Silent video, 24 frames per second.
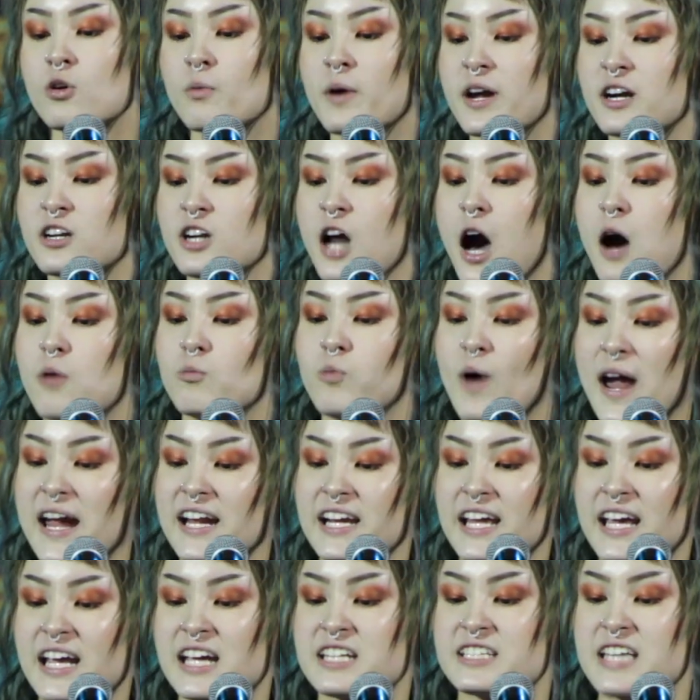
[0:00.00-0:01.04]
We are not
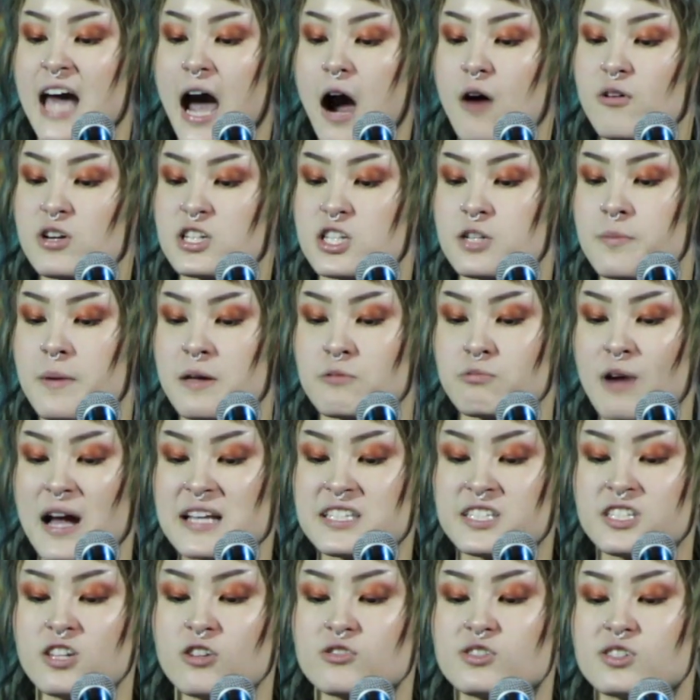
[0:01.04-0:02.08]
waiting in towers to be
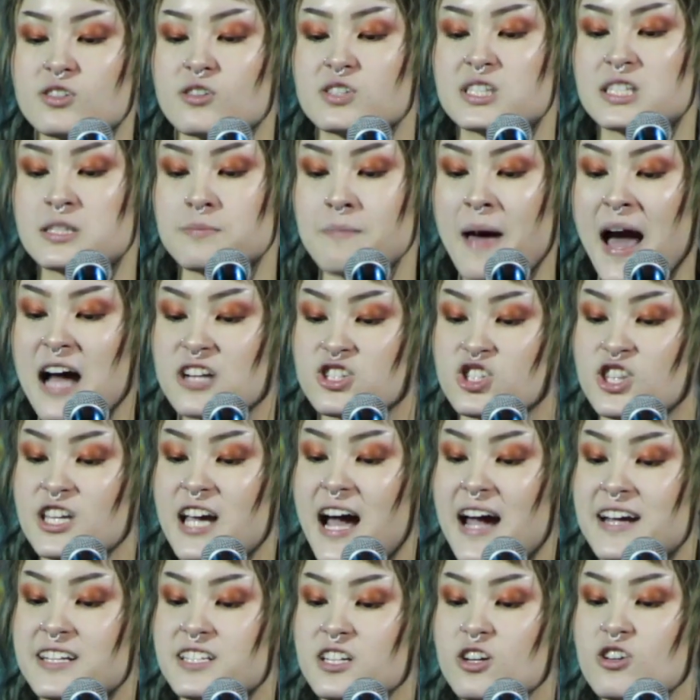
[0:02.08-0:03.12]
rescued, so smash
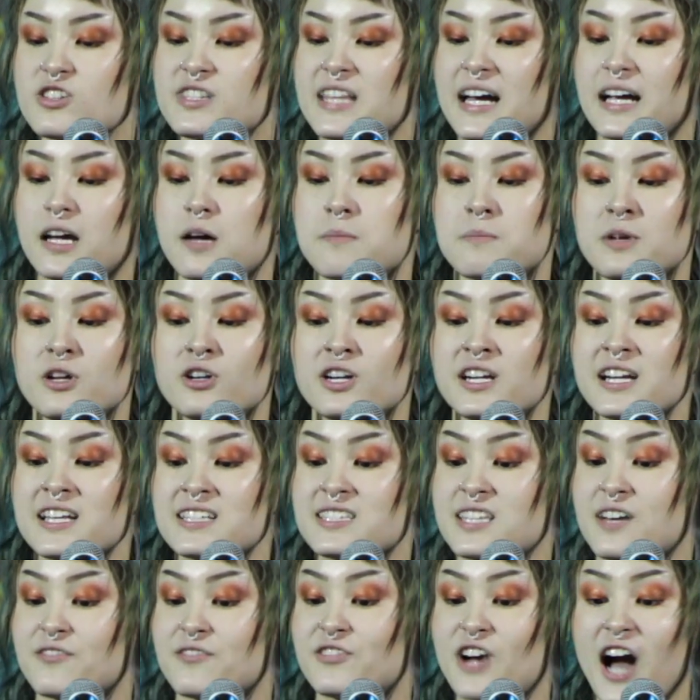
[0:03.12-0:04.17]
the ideals that
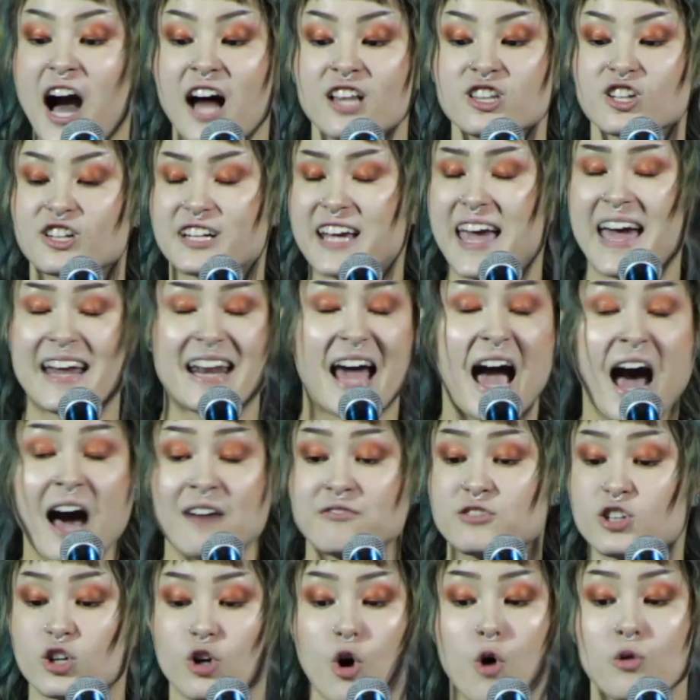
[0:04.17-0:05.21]
communities of color can't
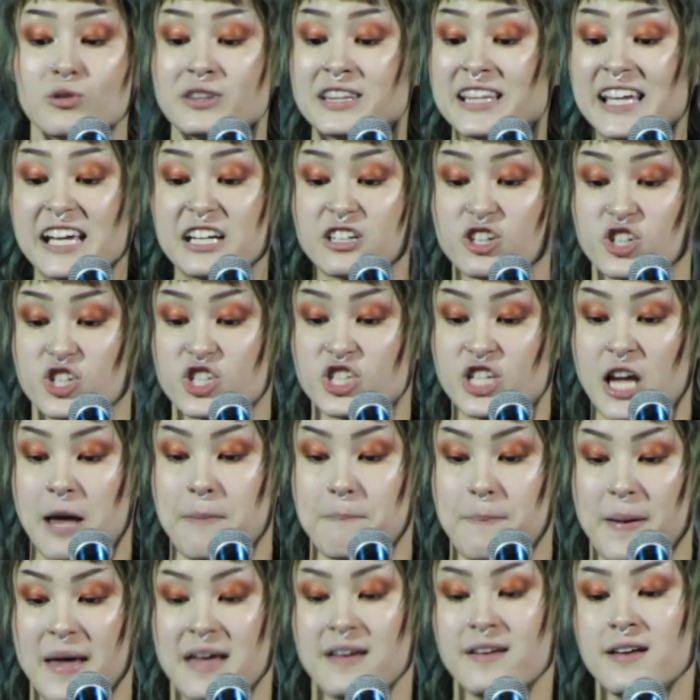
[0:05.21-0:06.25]
have their own
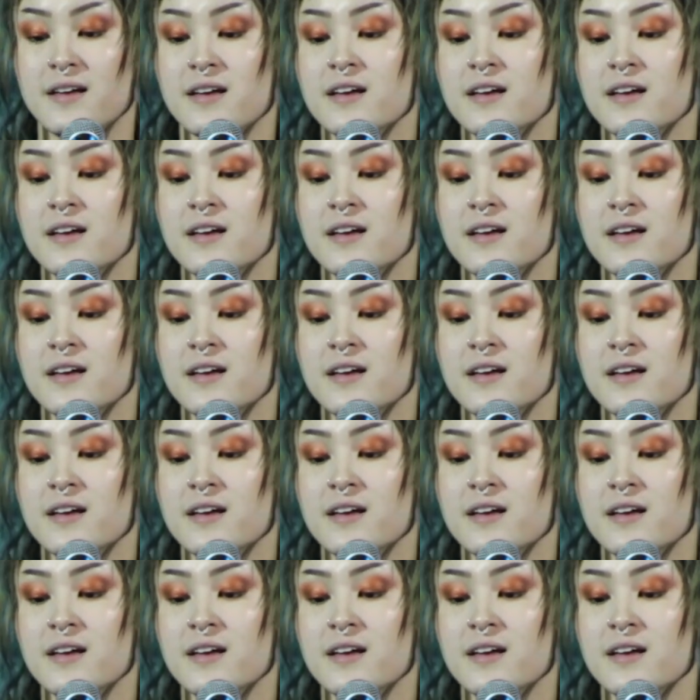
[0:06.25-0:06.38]
leadership.